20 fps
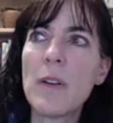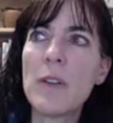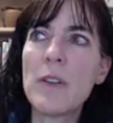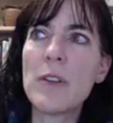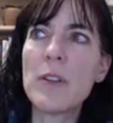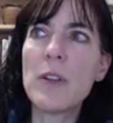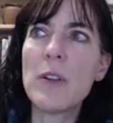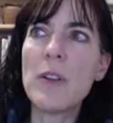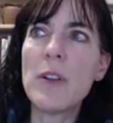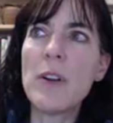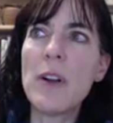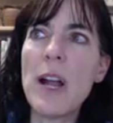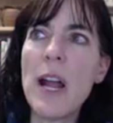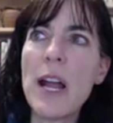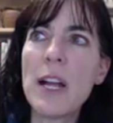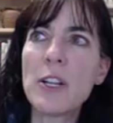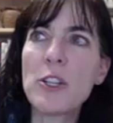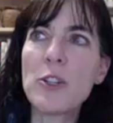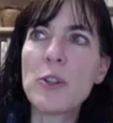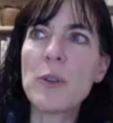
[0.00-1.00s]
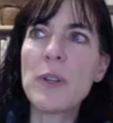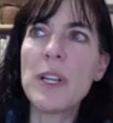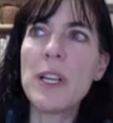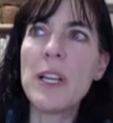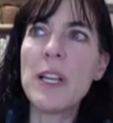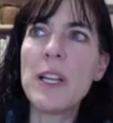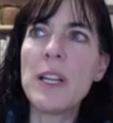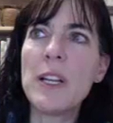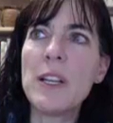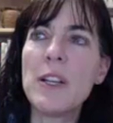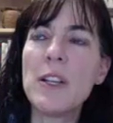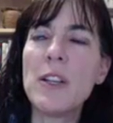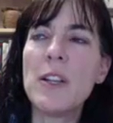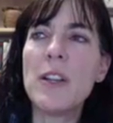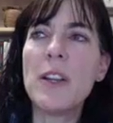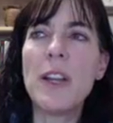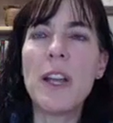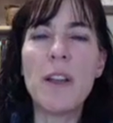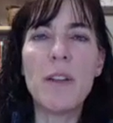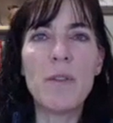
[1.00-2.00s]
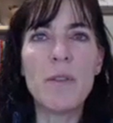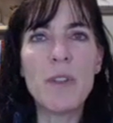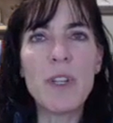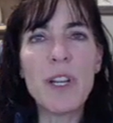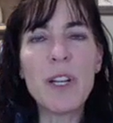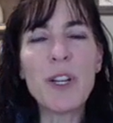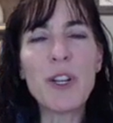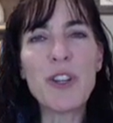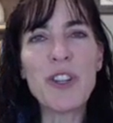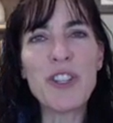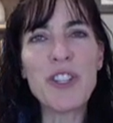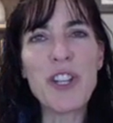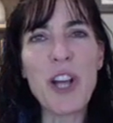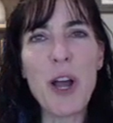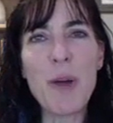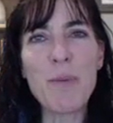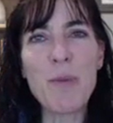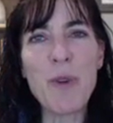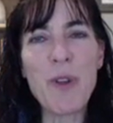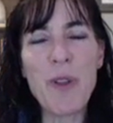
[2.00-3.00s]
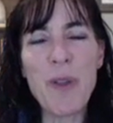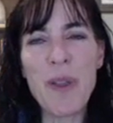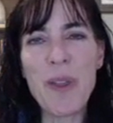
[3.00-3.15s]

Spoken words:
So they've done a good job with